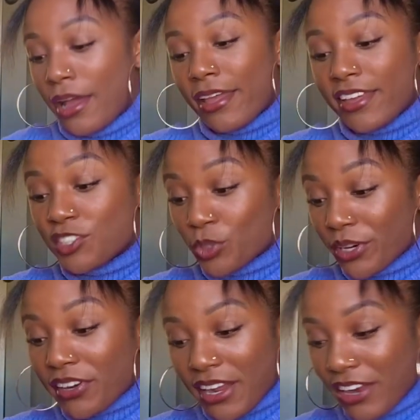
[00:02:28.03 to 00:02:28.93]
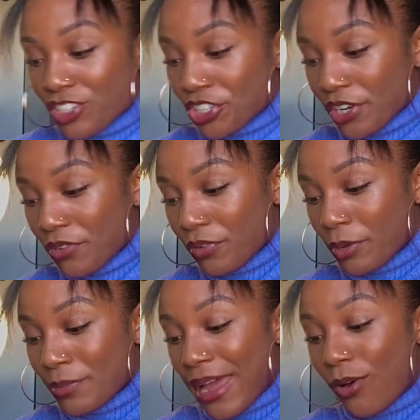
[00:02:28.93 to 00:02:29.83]
enjoy your hair journey from
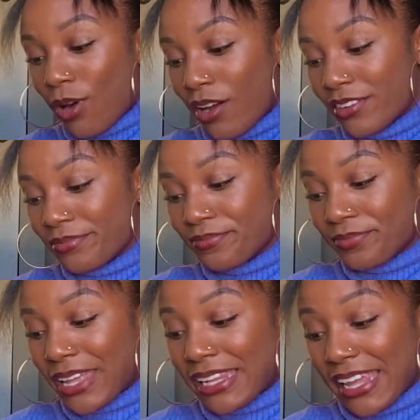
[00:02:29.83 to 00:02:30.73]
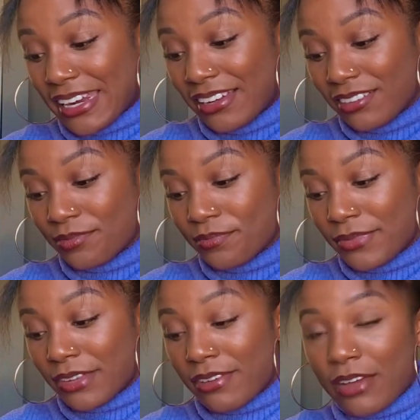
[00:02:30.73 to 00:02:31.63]
now on. Helena, the
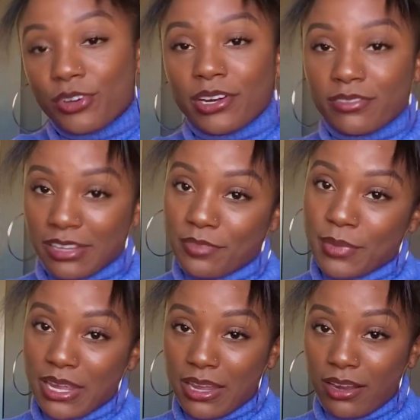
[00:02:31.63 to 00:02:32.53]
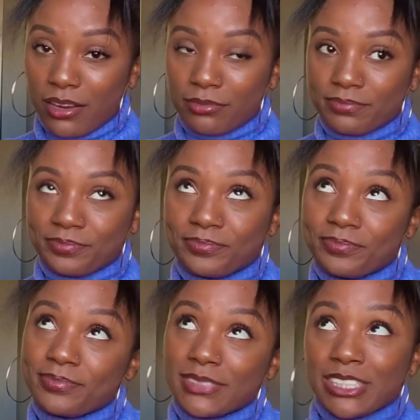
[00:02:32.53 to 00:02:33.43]
founder of Luvme Hair.
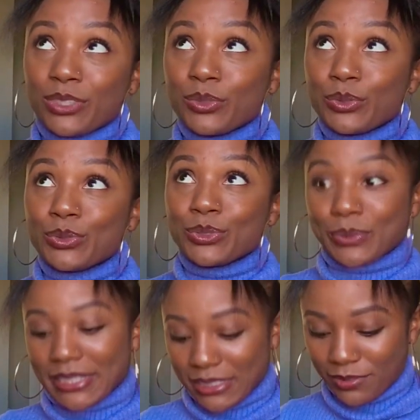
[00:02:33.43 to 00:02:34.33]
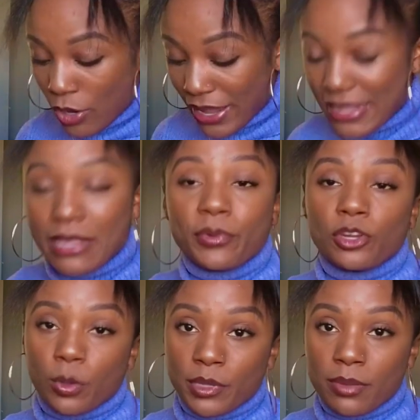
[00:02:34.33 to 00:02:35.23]
So sweet. Okay, and then when you
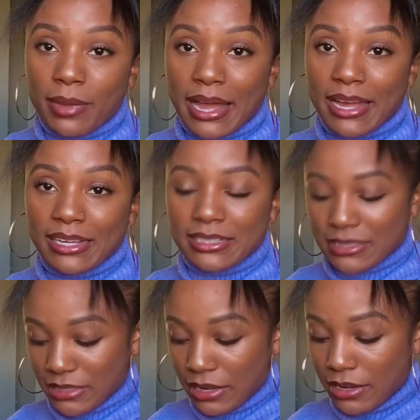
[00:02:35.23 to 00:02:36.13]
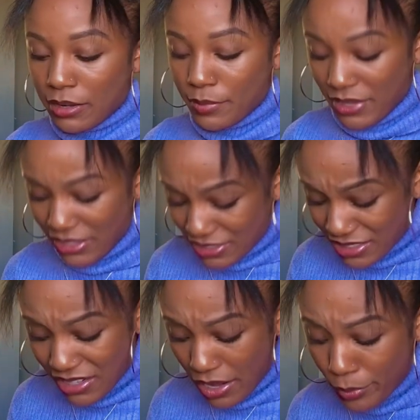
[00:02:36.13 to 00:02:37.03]
open the box, um, there's a
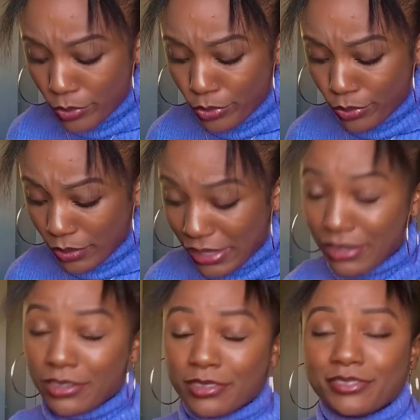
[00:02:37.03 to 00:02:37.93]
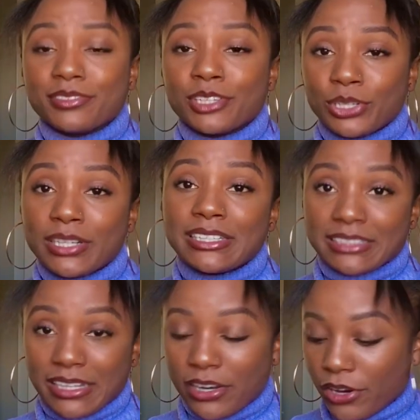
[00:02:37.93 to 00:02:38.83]
couple of little goodies
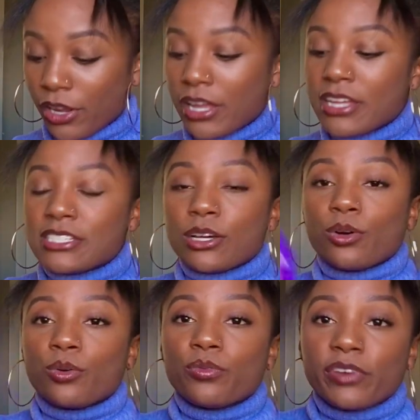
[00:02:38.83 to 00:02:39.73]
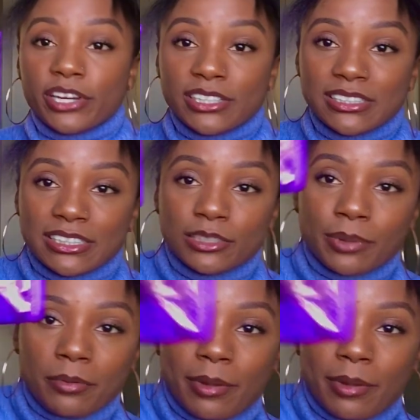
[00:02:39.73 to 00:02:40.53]
in here. So first, this is probably my